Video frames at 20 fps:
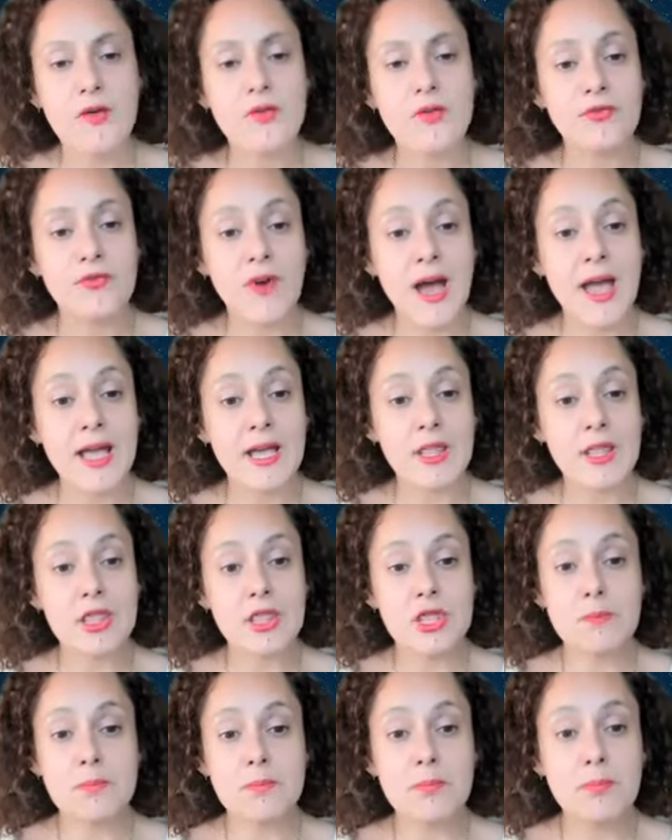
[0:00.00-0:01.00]
via
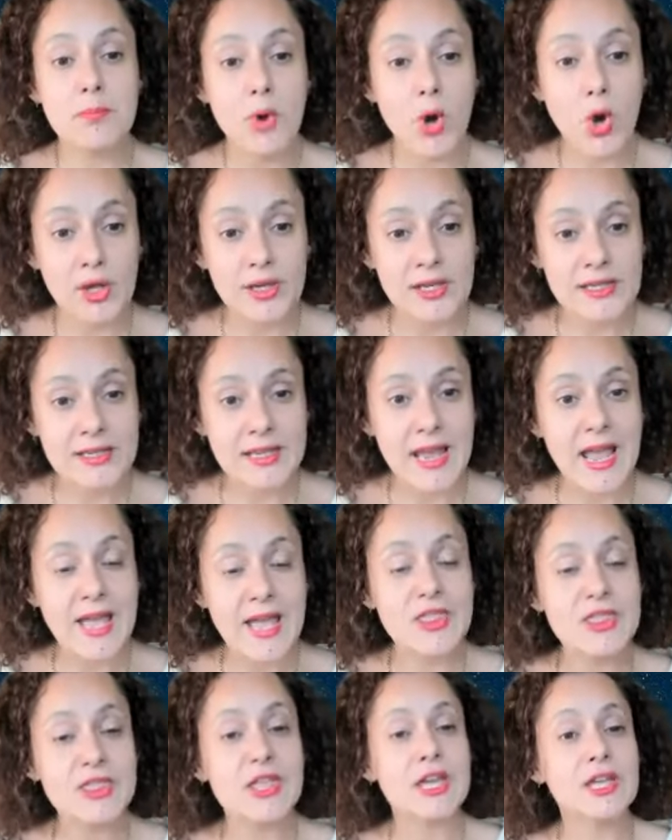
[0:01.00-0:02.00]
the body
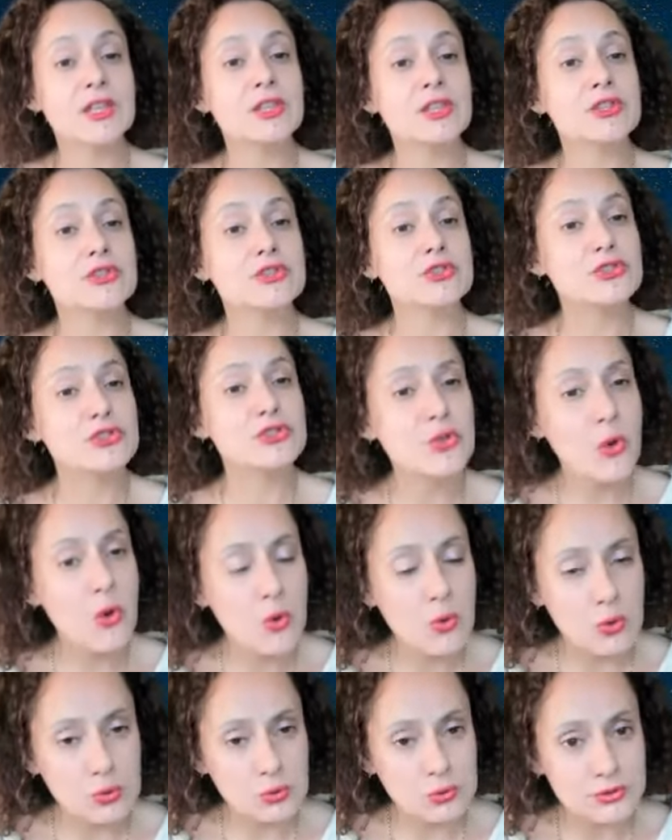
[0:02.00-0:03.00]
and then the
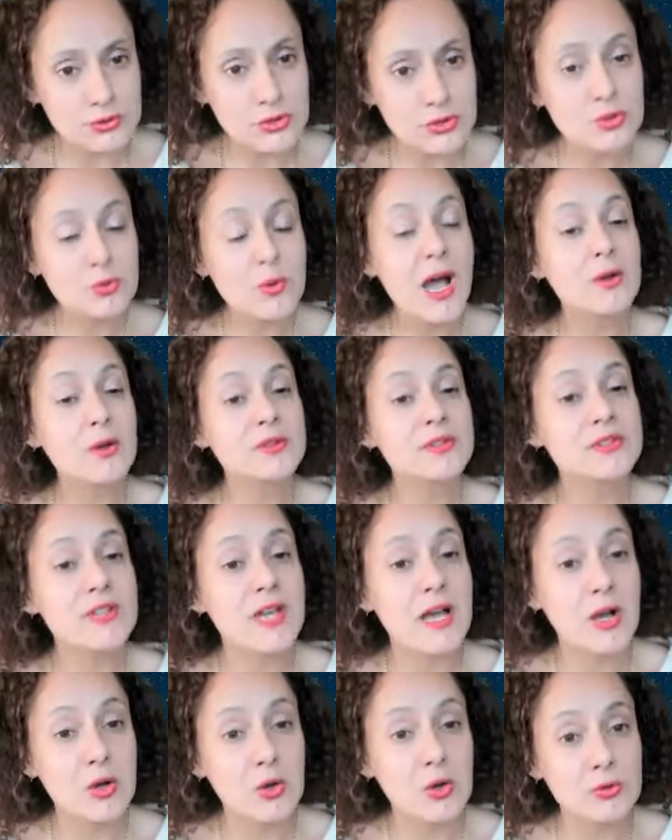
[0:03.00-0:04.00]
soul to
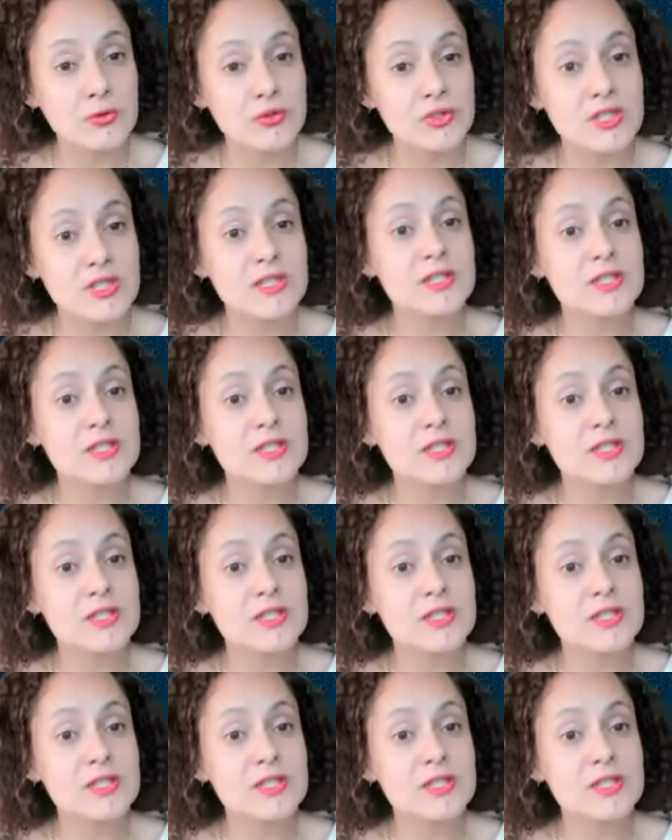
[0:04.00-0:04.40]
ourselves